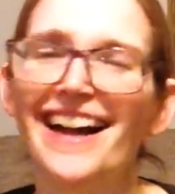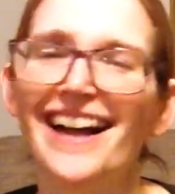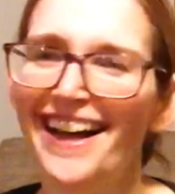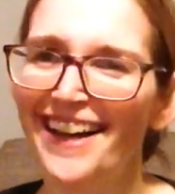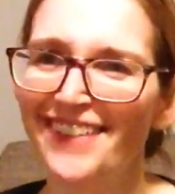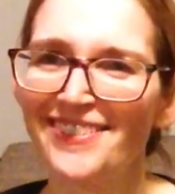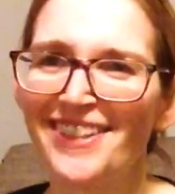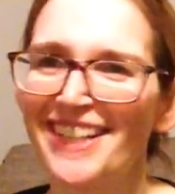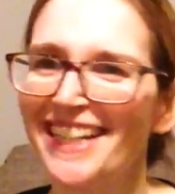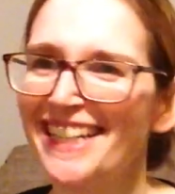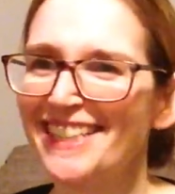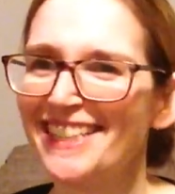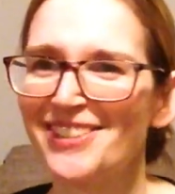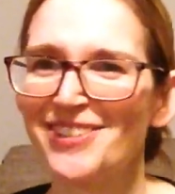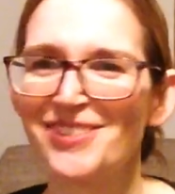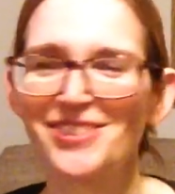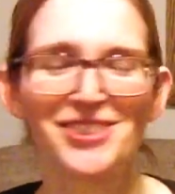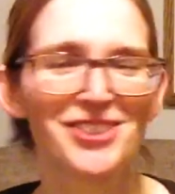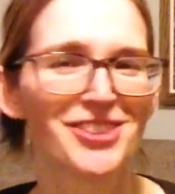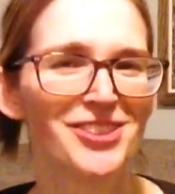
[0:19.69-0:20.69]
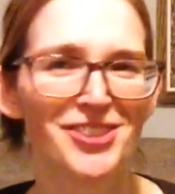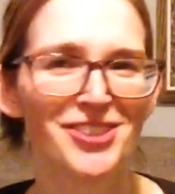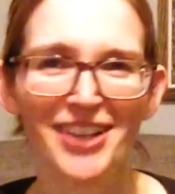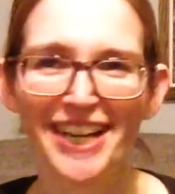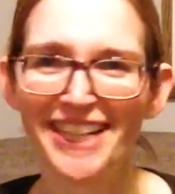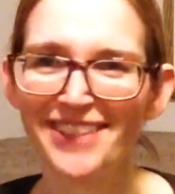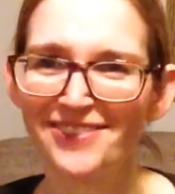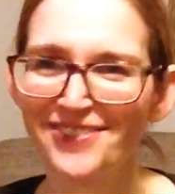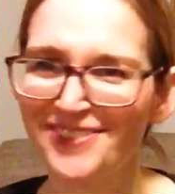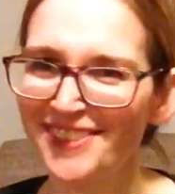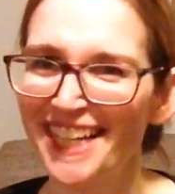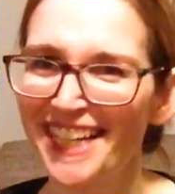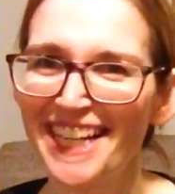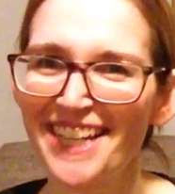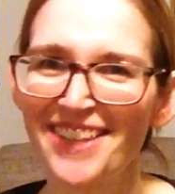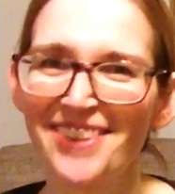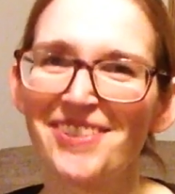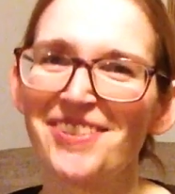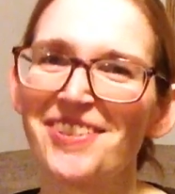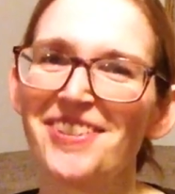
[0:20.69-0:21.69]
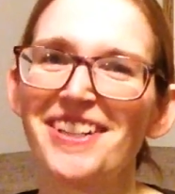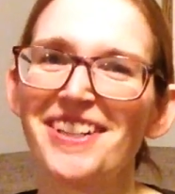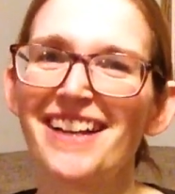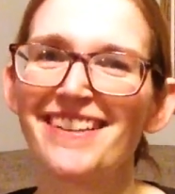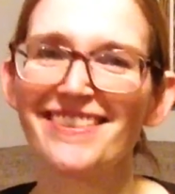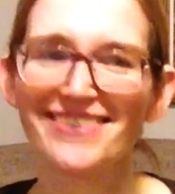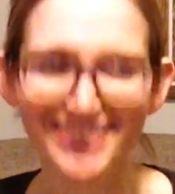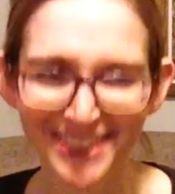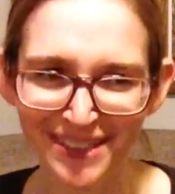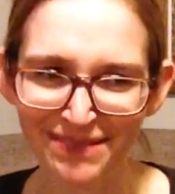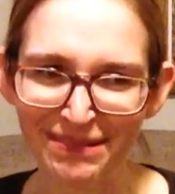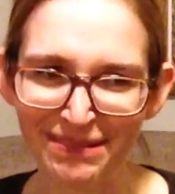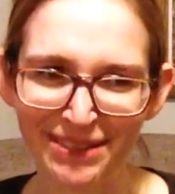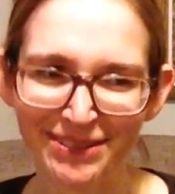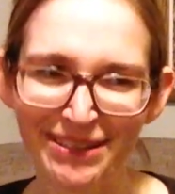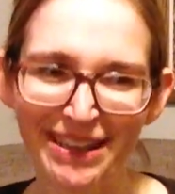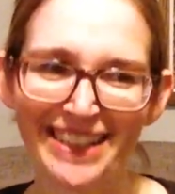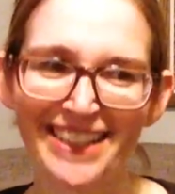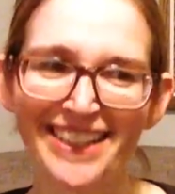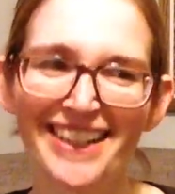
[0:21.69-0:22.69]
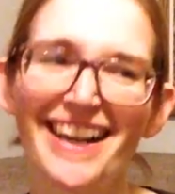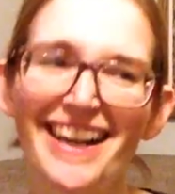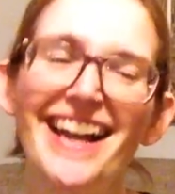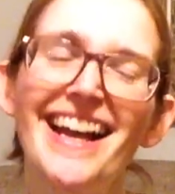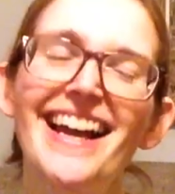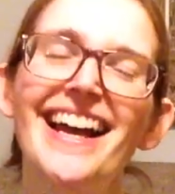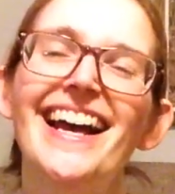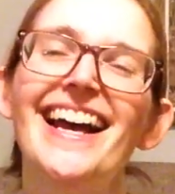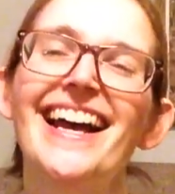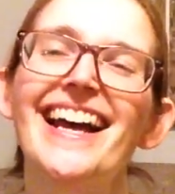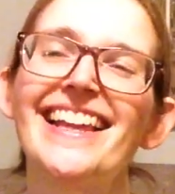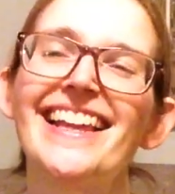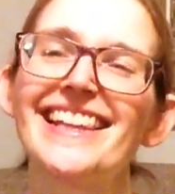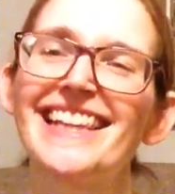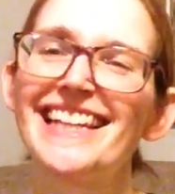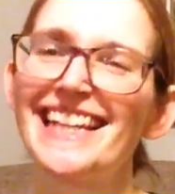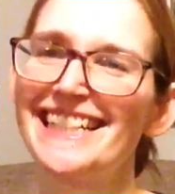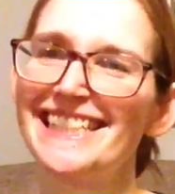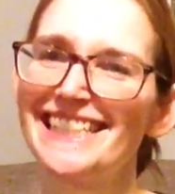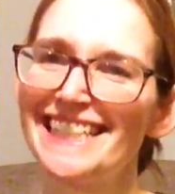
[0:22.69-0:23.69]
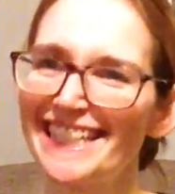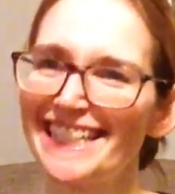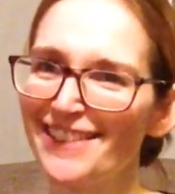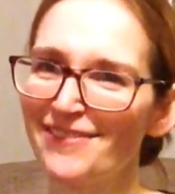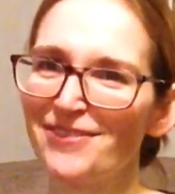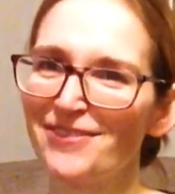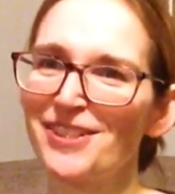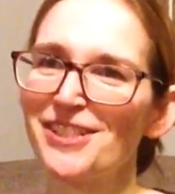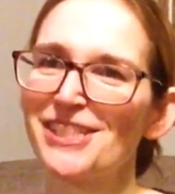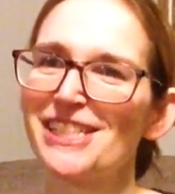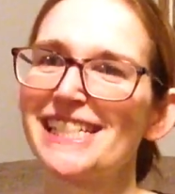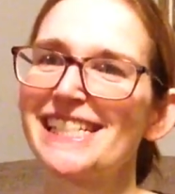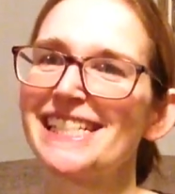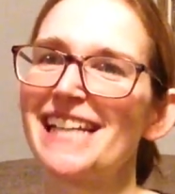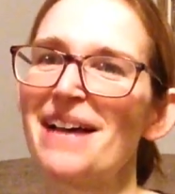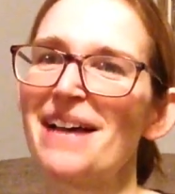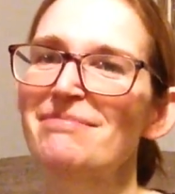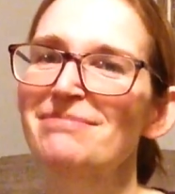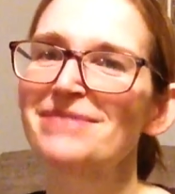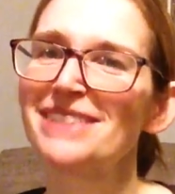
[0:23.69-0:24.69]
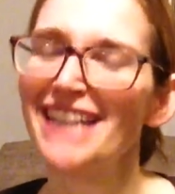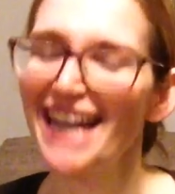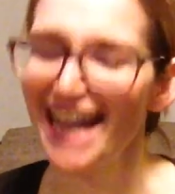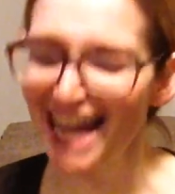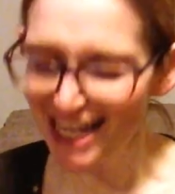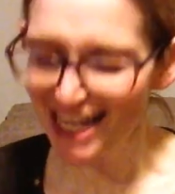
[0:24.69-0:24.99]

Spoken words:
gonna try to fly through it a little bit quicker than I did in the first attempt.